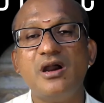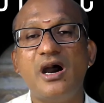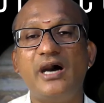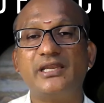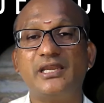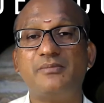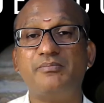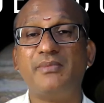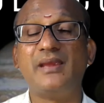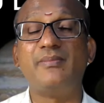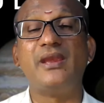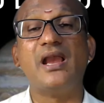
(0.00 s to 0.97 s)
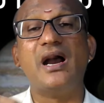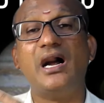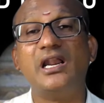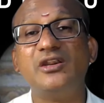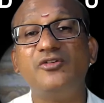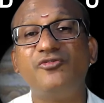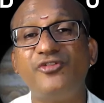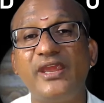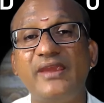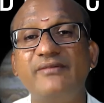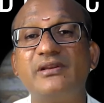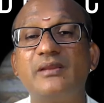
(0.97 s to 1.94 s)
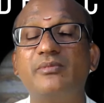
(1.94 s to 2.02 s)
or it may be
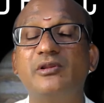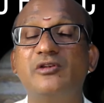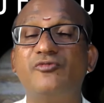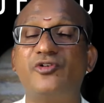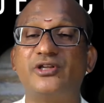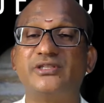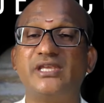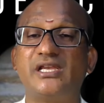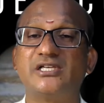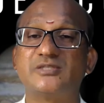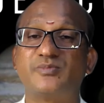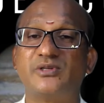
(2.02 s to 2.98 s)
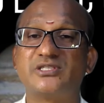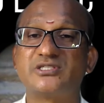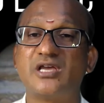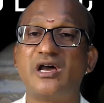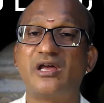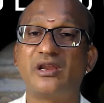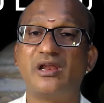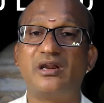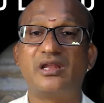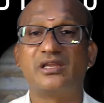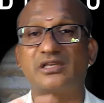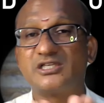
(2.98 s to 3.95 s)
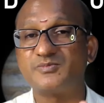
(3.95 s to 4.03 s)
unfavorable for the cuspal star lord
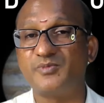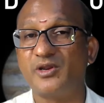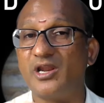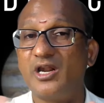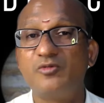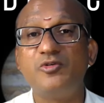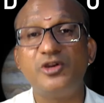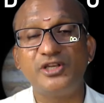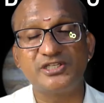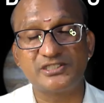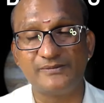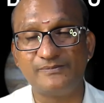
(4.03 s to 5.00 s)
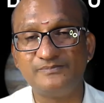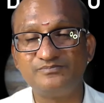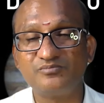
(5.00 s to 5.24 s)
or cuspal lord ownership.